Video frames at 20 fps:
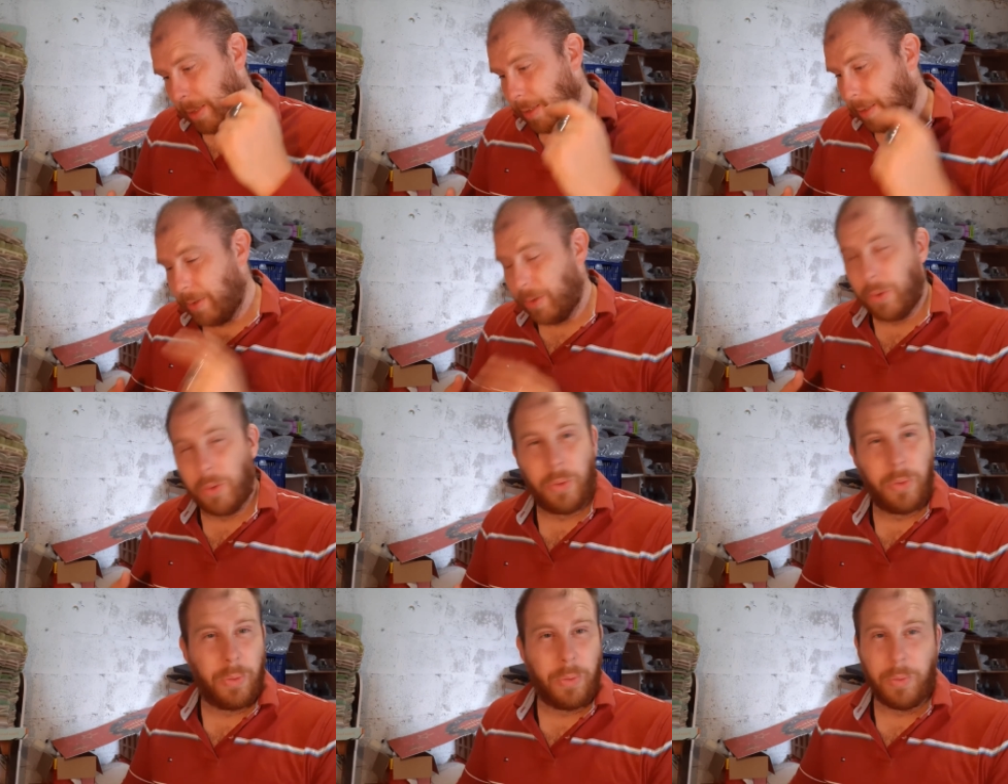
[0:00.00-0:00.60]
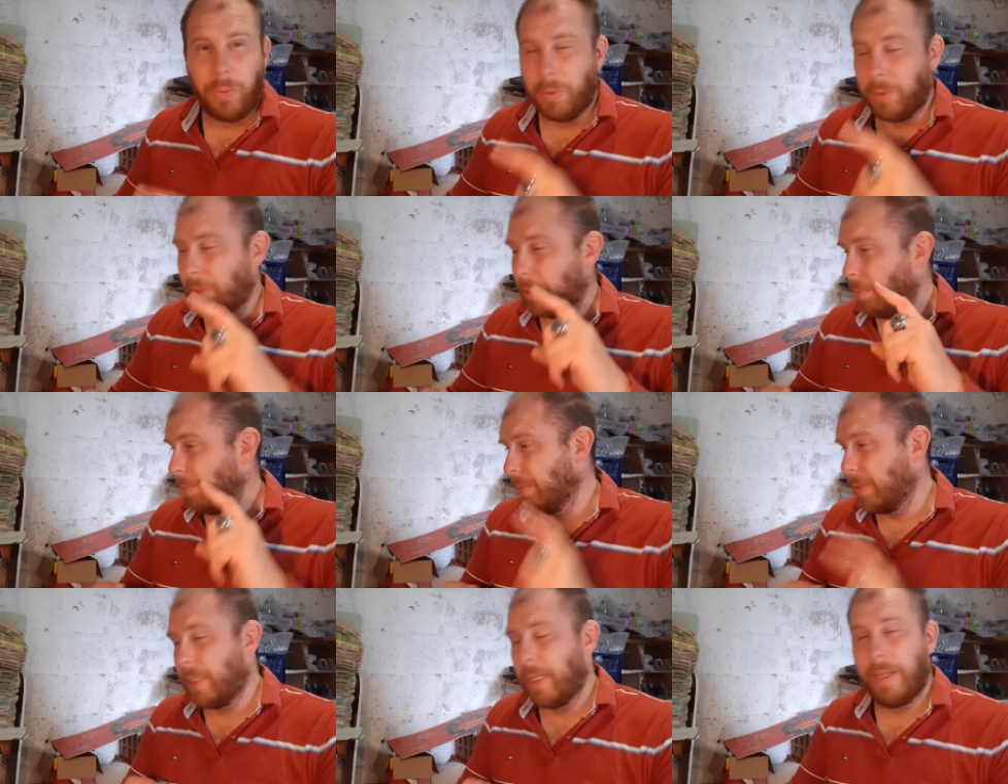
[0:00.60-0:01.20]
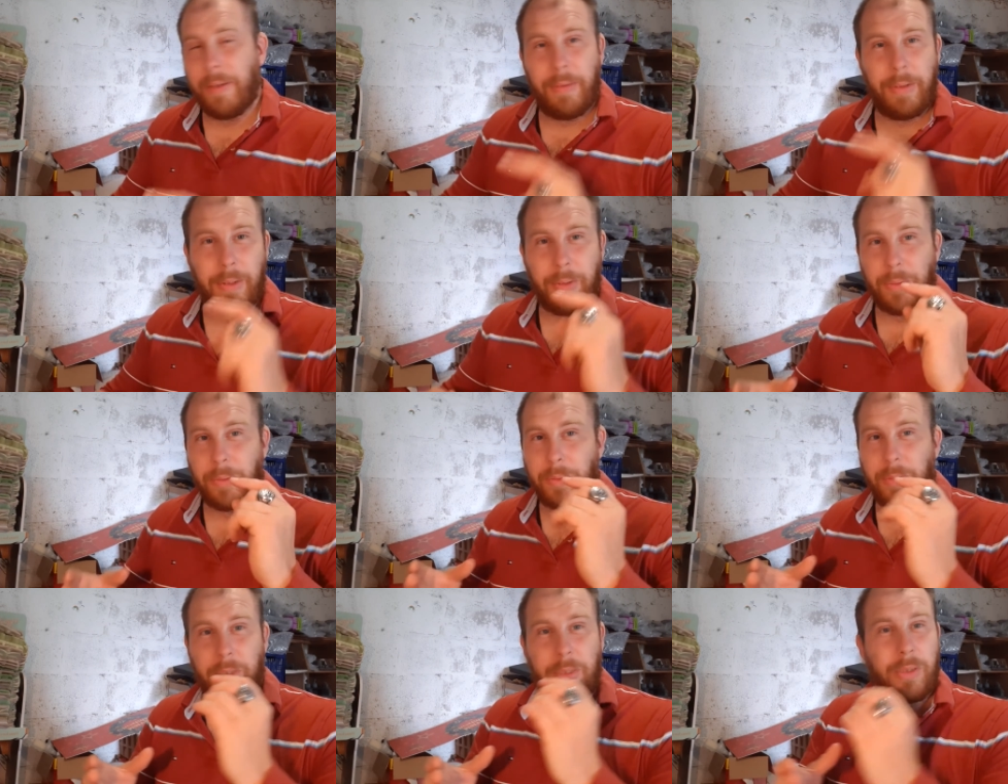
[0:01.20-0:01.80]
tools,
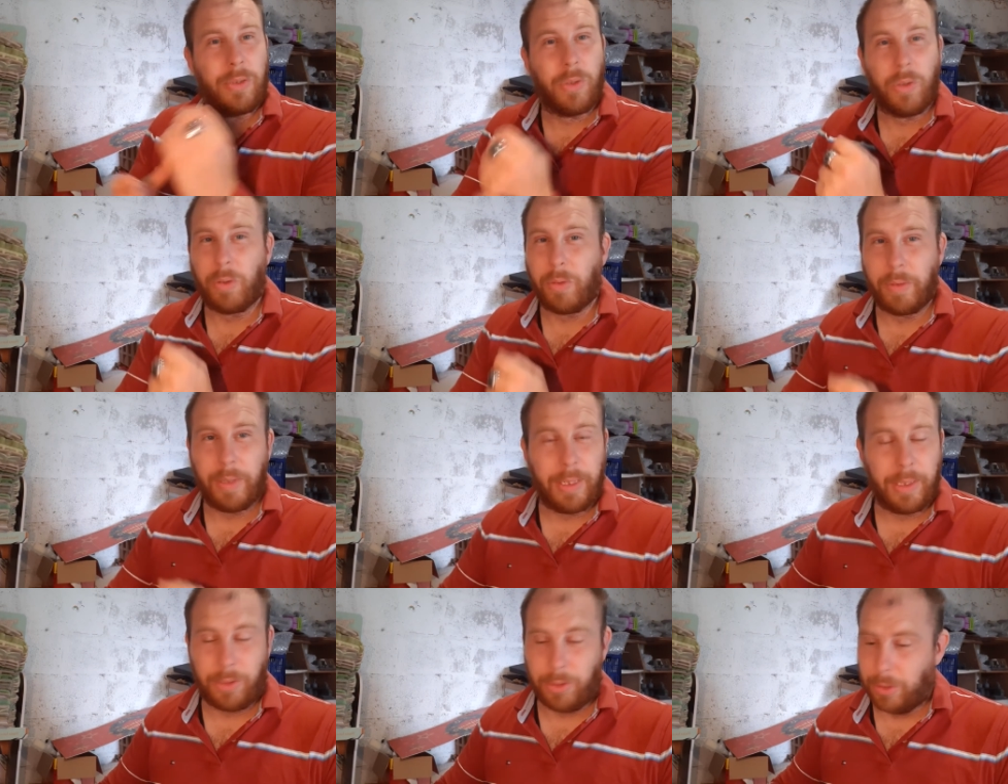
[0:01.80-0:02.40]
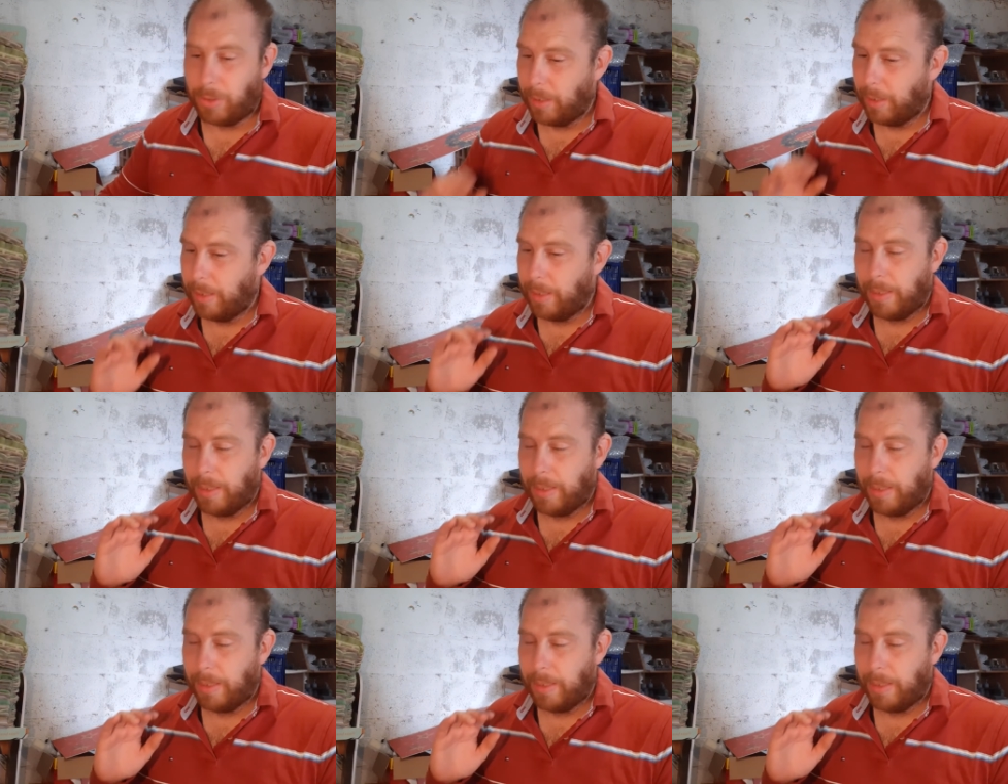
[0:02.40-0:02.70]
materials, storage,